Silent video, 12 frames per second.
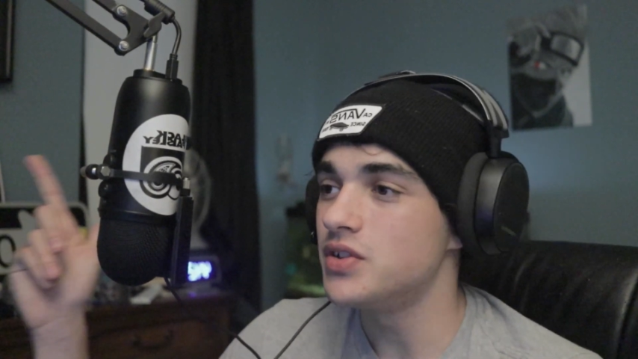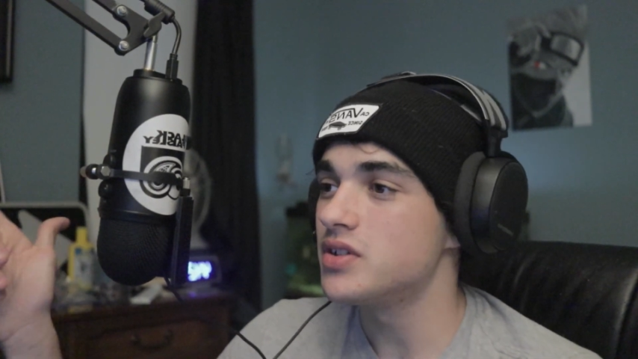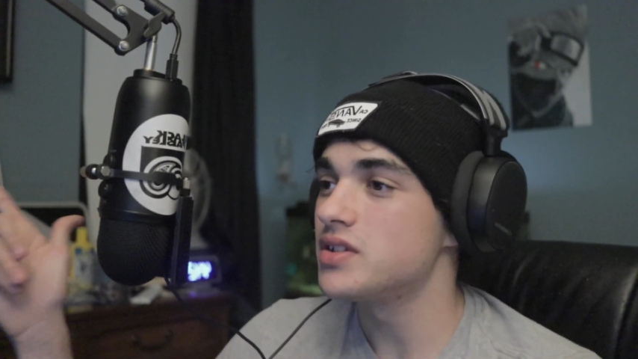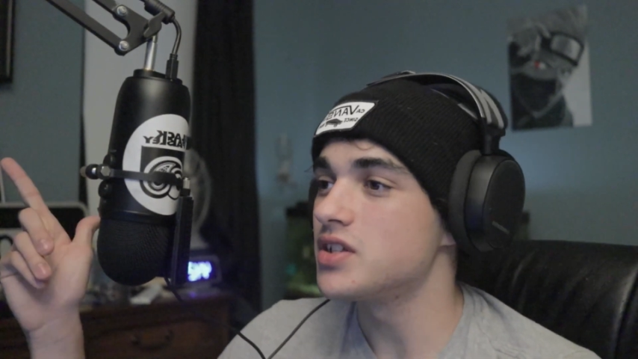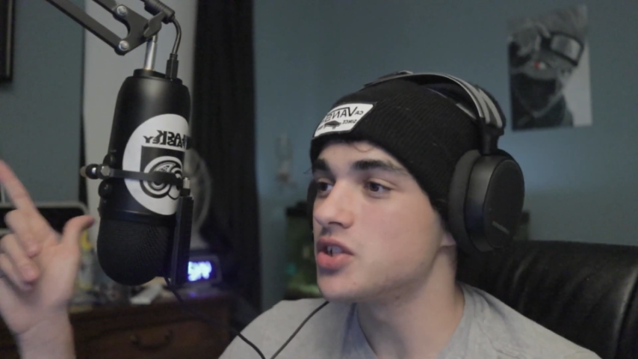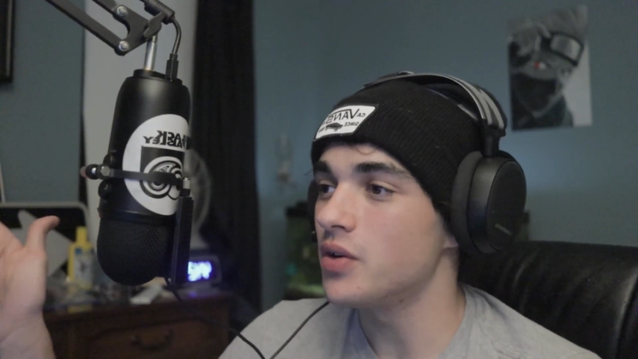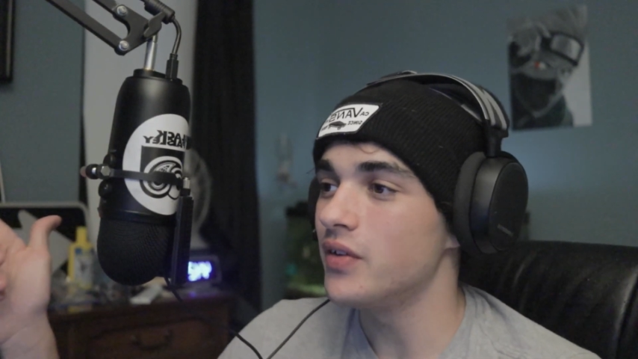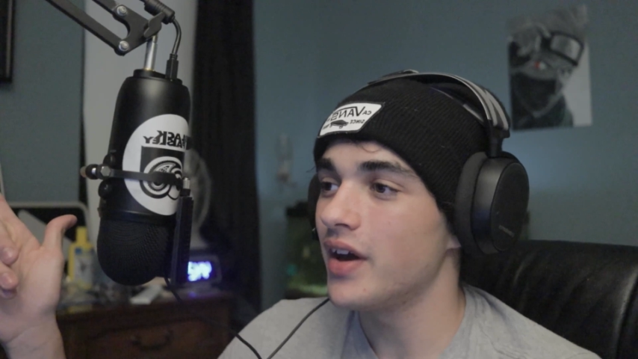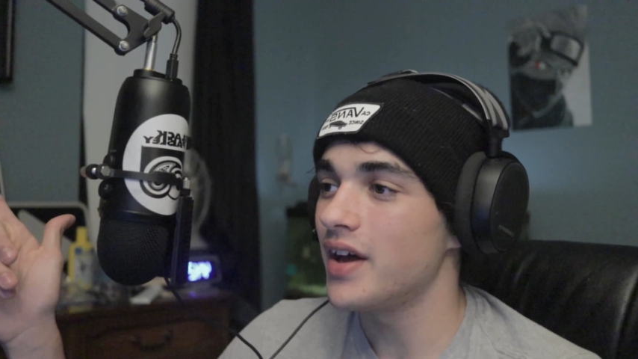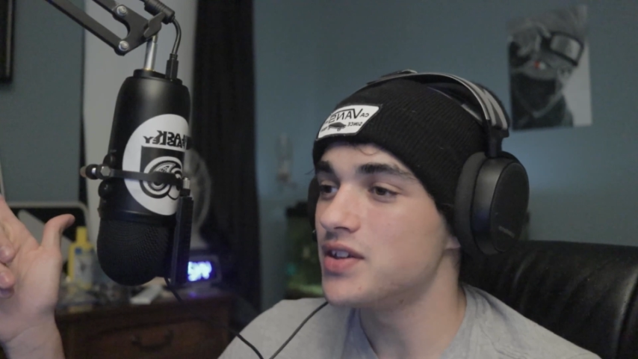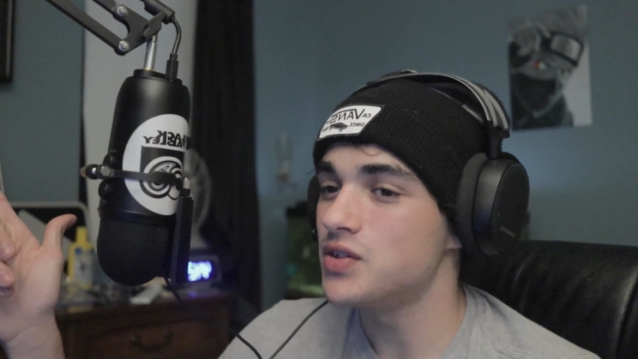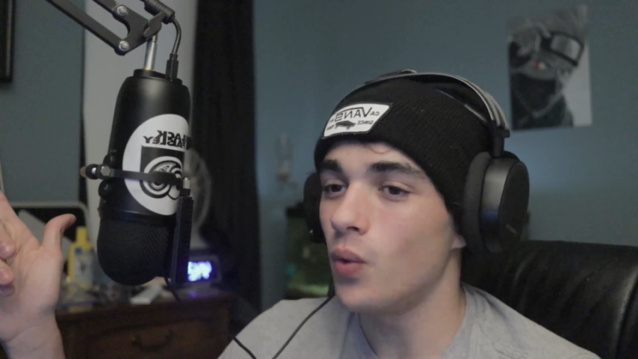just to show you
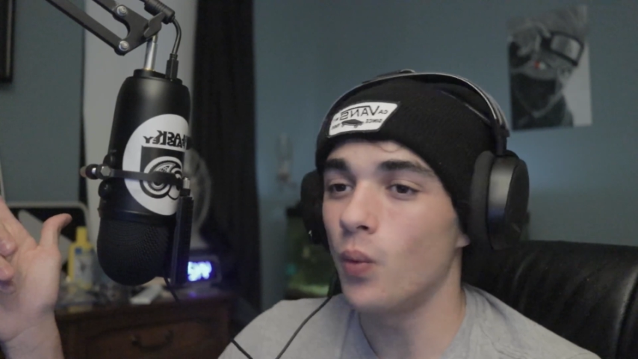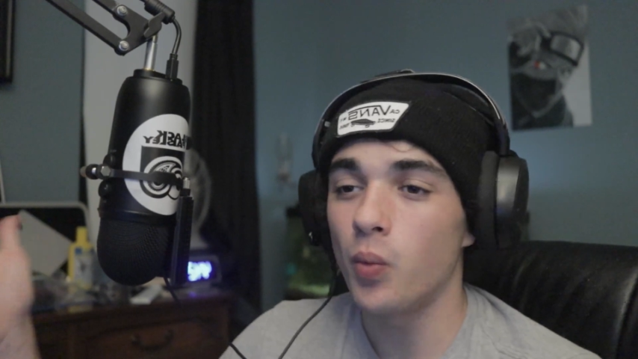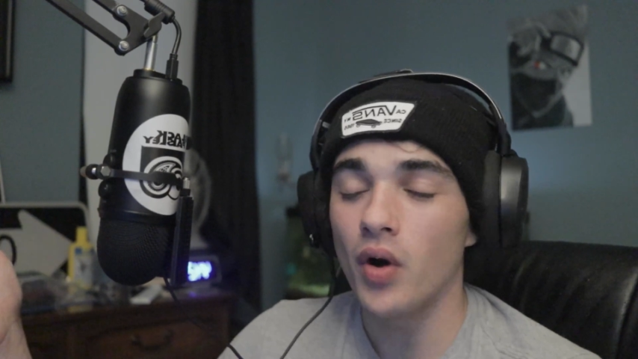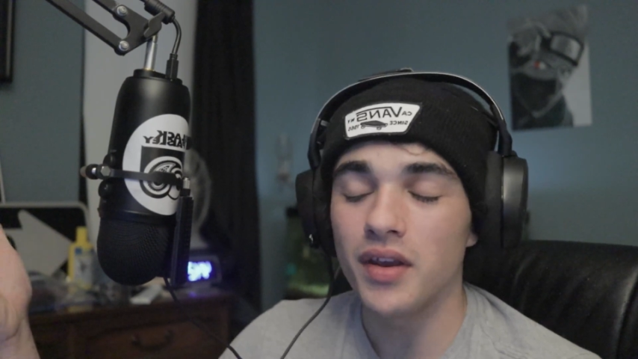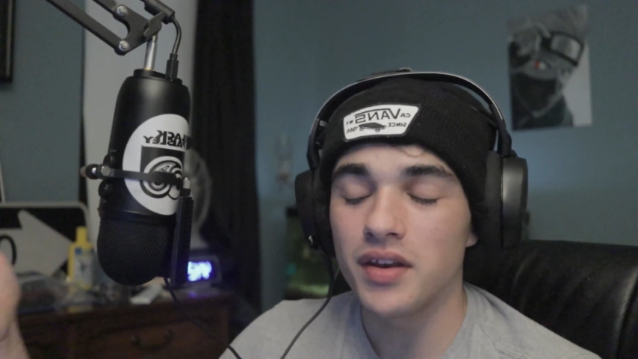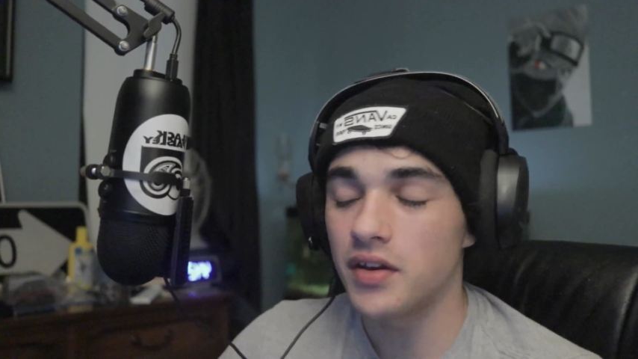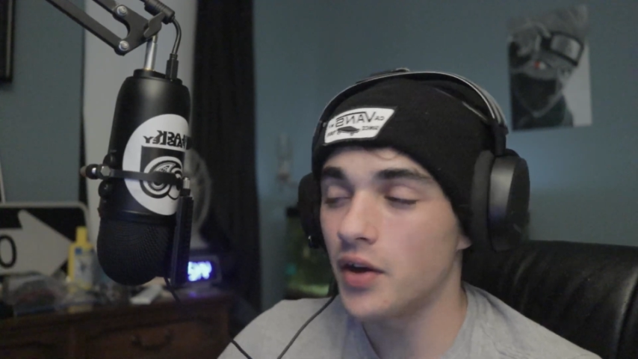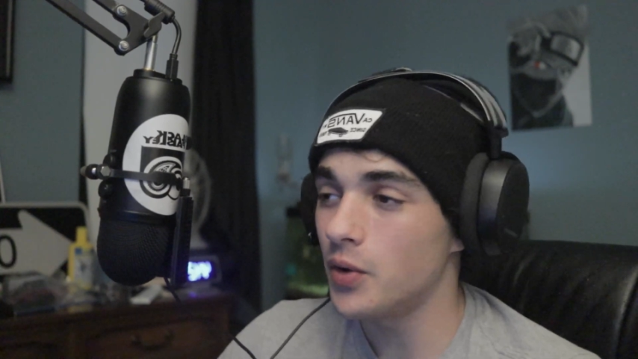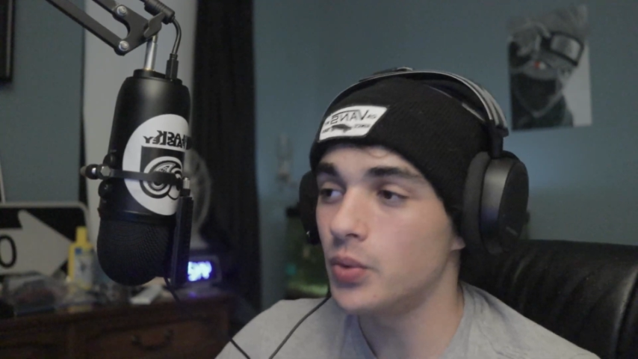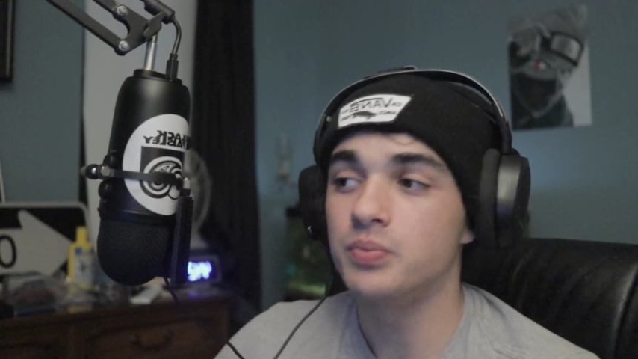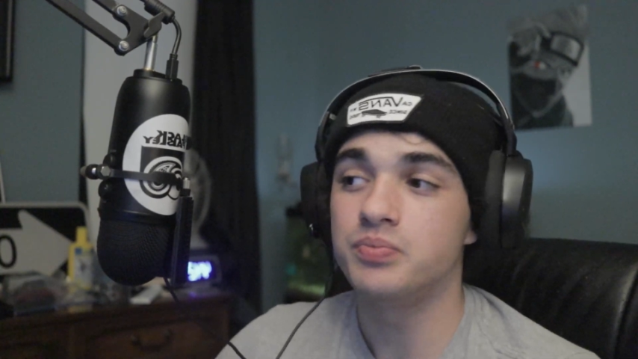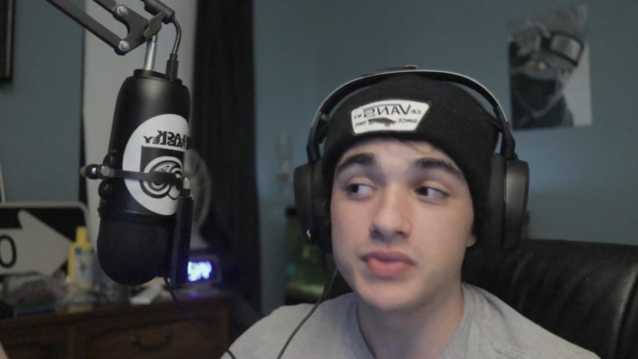guys what
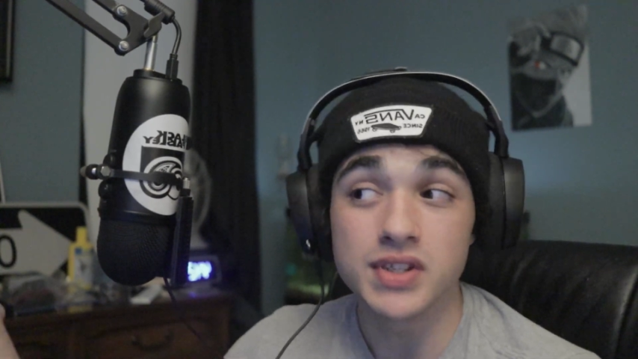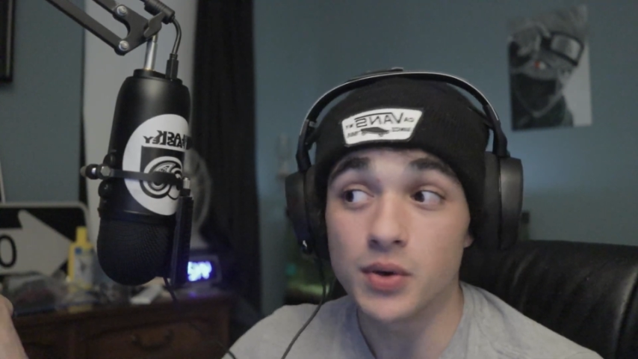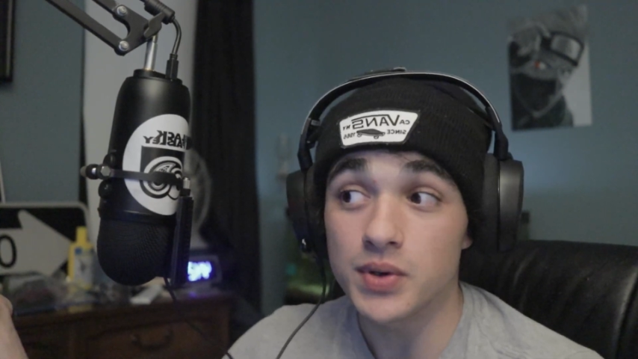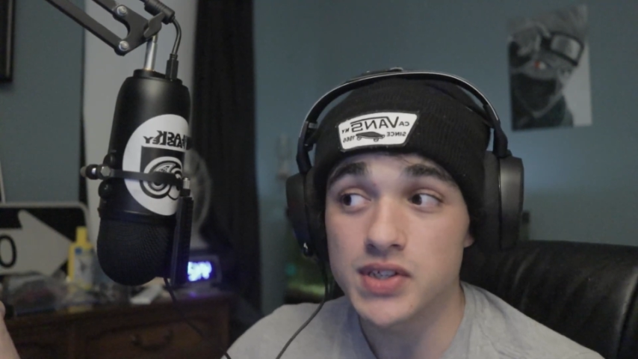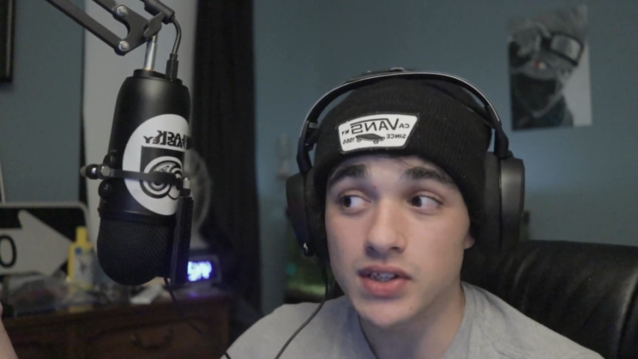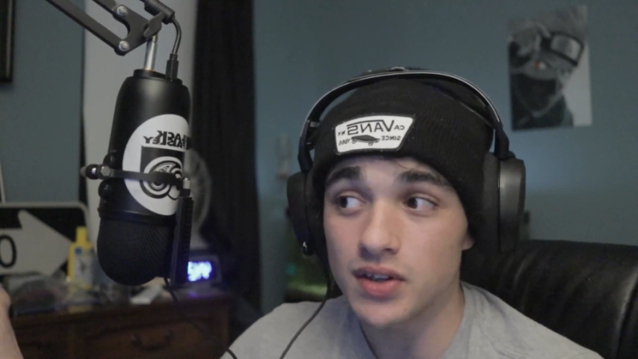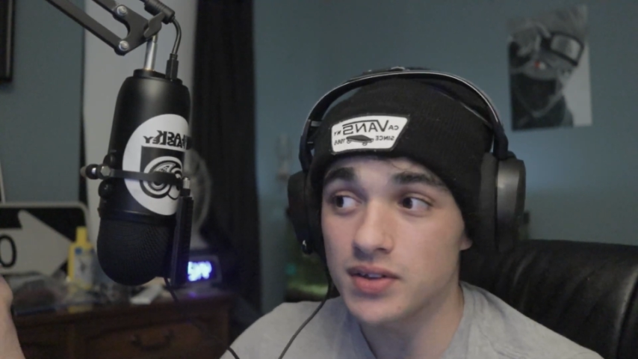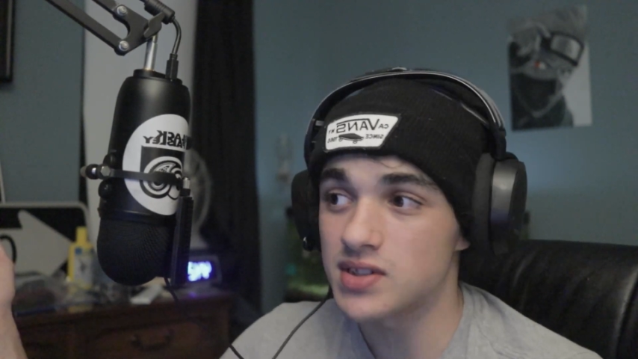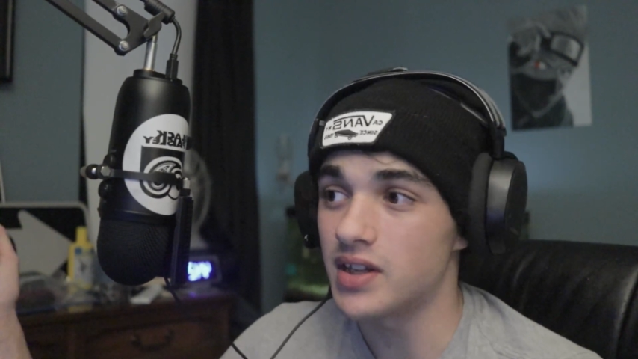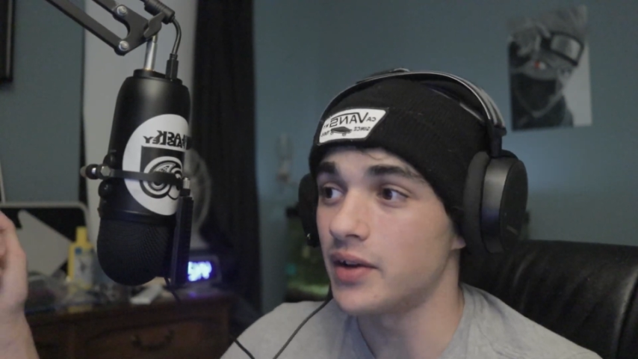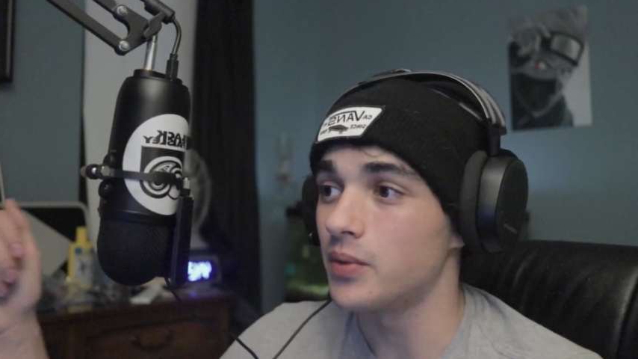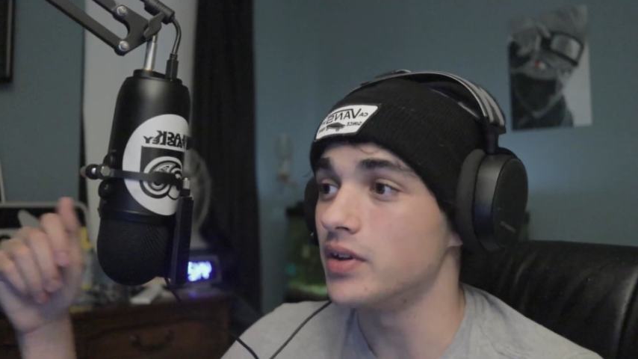no denoising looks
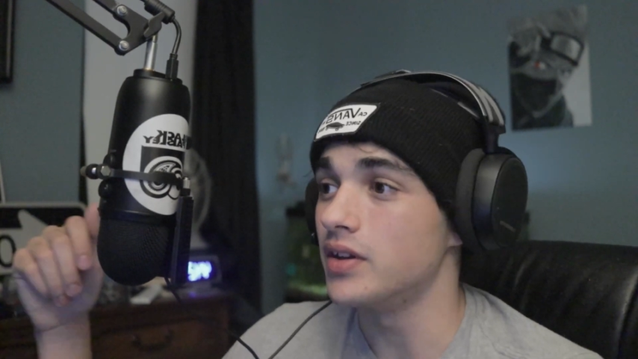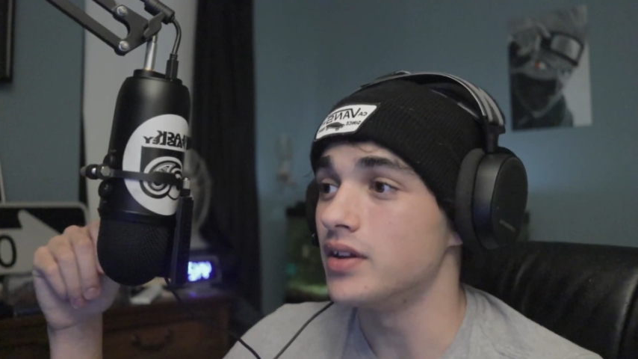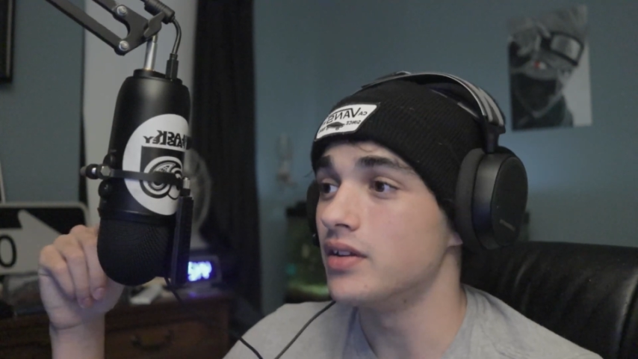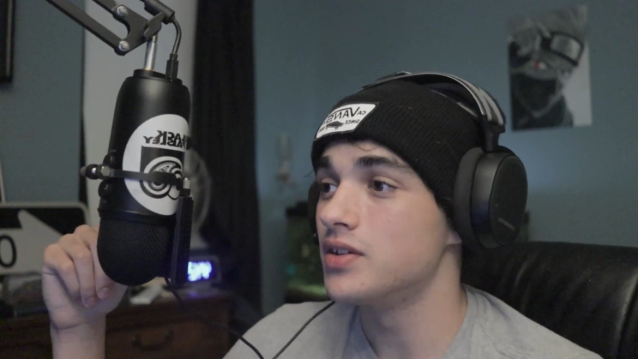like really.